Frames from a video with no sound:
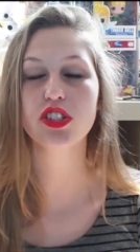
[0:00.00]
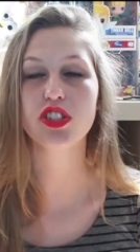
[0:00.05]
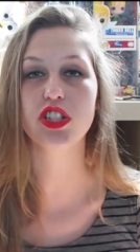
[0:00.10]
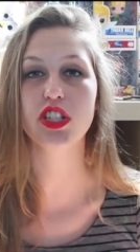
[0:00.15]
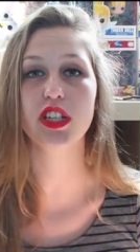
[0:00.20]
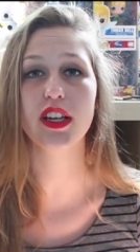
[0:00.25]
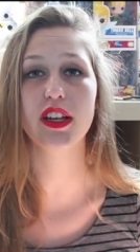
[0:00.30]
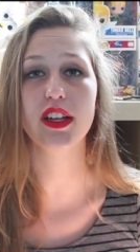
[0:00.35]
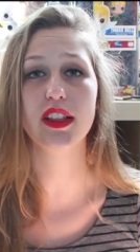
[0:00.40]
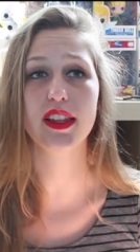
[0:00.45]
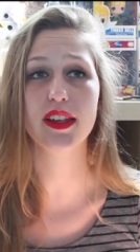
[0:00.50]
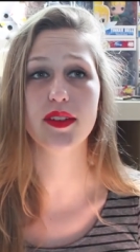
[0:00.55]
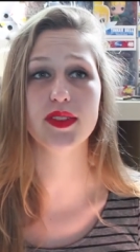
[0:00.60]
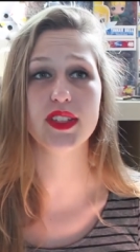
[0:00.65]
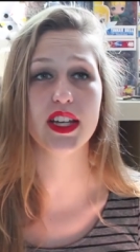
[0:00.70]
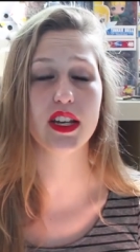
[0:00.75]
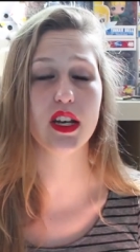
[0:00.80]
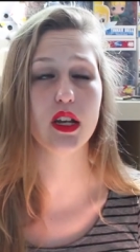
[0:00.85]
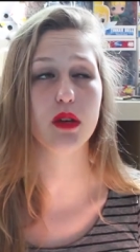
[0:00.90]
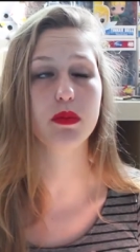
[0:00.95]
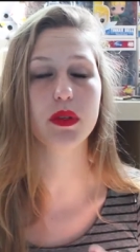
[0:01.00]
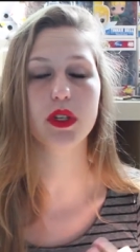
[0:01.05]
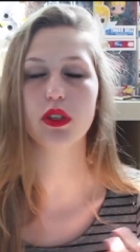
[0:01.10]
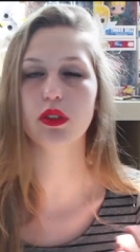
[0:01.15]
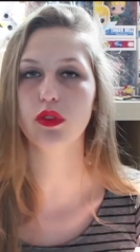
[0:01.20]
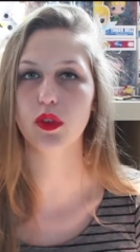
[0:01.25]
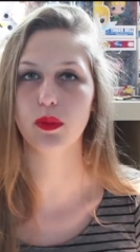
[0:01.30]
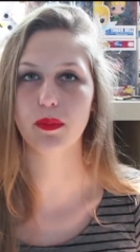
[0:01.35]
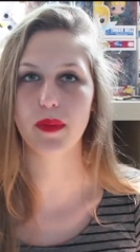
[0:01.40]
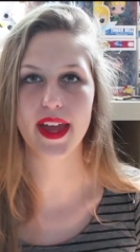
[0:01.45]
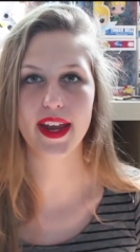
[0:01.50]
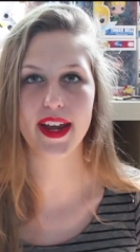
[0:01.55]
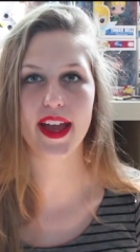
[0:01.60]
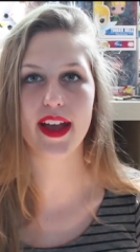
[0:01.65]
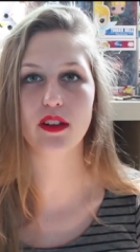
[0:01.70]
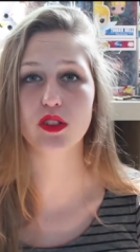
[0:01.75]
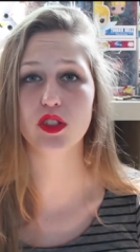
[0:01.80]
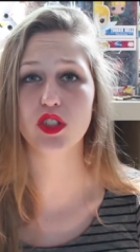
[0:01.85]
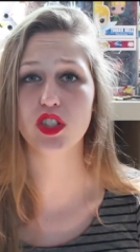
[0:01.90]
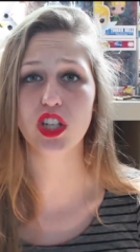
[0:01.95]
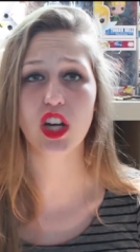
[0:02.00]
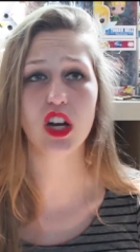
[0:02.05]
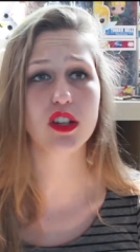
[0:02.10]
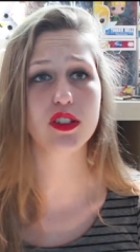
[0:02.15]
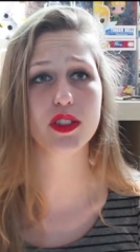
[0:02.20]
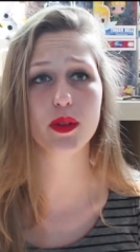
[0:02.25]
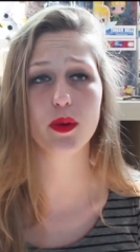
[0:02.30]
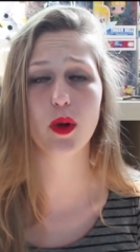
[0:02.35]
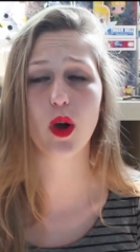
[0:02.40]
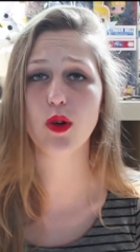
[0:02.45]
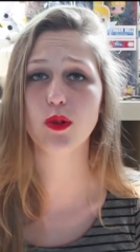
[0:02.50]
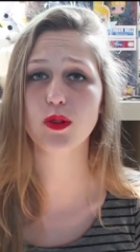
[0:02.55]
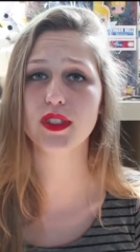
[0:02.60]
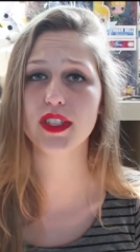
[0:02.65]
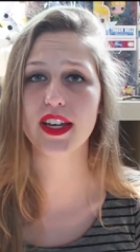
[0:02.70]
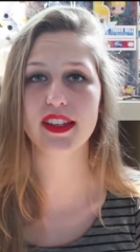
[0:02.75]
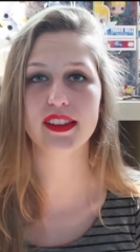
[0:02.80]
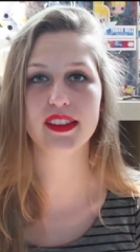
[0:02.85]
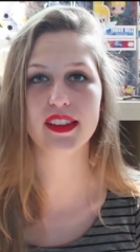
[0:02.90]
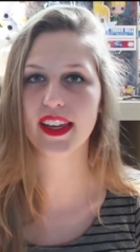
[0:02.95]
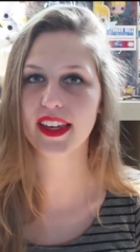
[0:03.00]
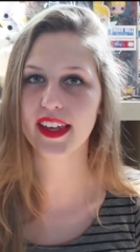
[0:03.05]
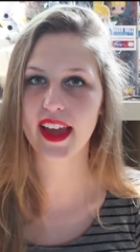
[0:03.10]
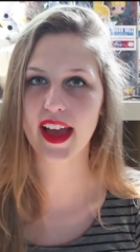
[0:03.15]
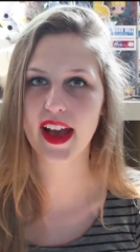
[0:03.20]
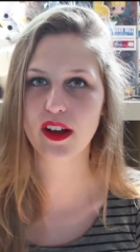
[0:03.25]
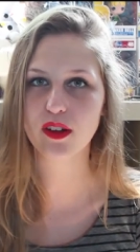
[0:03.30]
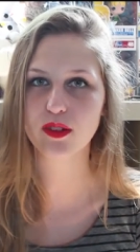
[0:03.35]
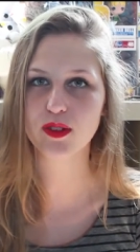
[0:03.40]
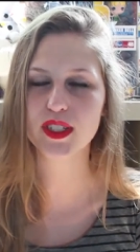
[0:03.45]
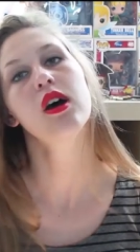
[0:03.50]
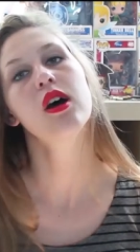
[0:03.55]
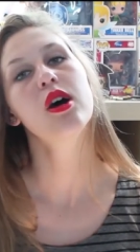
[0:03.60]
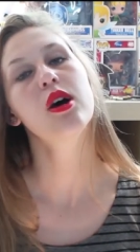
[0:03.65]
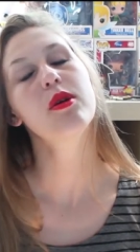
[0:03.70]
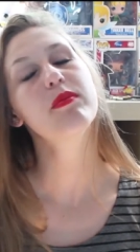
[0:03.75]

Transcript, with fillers: She lives in a beautiful penthouse. She also owns a lake house.